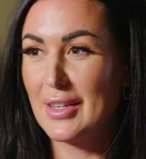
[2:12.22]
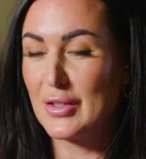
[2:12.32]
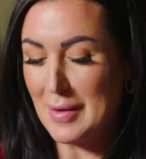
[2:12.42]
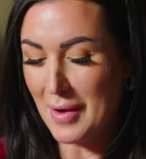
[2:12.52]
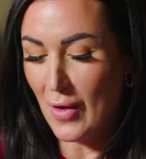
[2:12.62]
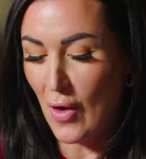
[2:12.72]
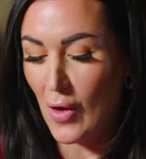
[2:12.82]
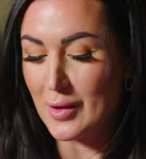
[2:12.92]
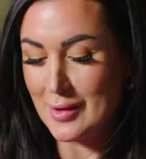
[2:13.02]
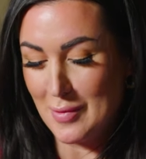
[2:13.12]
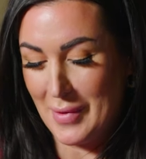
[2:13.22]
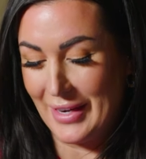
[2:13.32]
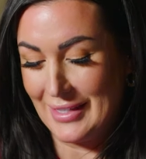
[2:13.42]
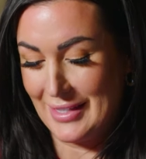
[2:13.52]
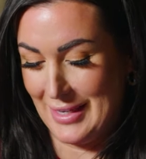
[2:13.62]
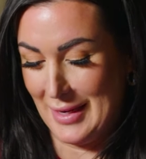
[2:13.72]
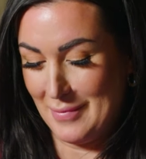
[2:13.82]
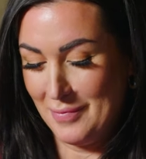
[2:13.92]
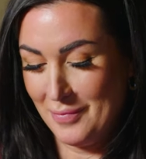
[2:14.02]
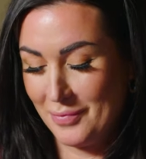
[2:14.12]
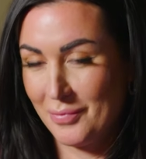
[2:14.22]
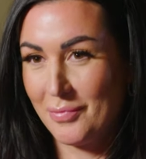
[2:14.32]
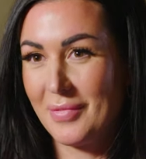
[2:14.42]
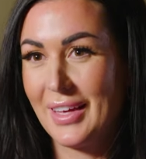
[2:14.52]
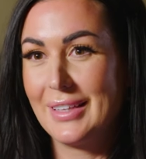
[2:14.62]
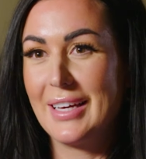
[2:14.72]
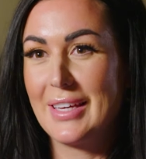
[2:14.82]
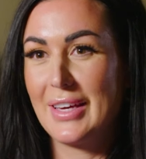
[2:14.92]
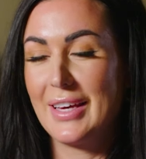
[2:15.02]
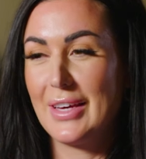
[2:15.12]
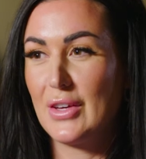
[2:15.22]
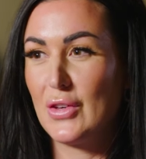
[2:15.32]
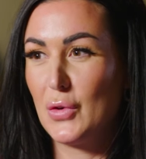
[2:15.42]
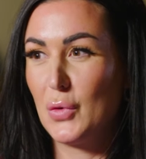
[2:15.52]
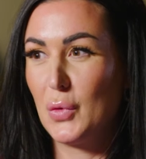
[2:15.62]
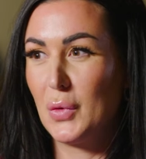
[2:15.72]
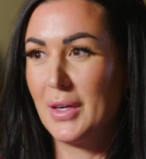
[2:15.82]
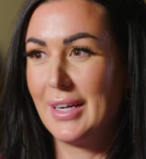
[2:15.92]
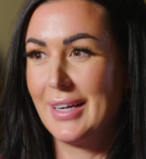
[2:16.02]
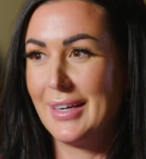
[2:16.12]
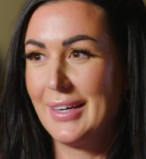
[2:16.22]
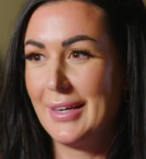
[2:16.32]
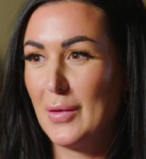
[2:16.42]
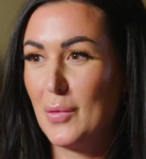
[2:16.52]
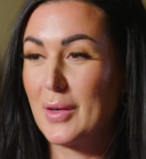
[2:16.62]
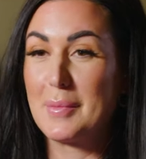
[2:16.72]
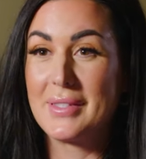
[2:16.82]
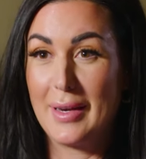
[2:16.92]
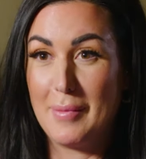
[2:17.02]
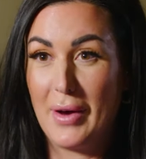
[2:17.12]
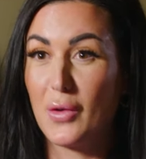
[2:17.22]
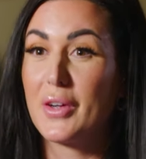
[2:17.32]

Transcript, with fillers: Draymond also made it seem like you were upset about it,